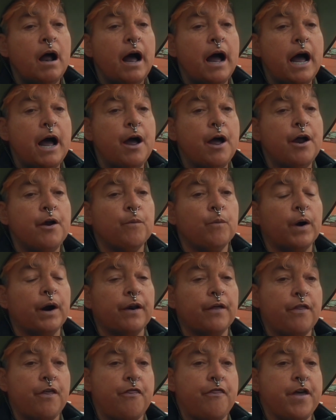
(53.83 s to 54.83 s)
And
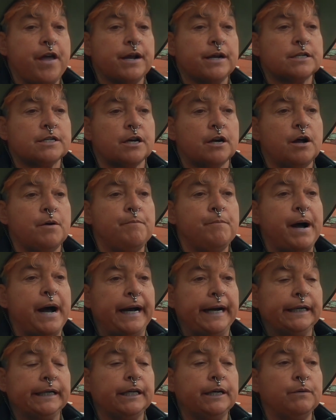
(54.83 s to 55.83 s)
one of the things that I
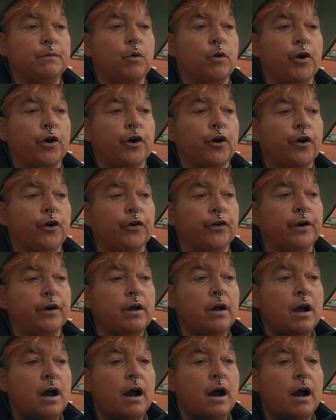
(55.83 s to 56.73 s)
mainly work on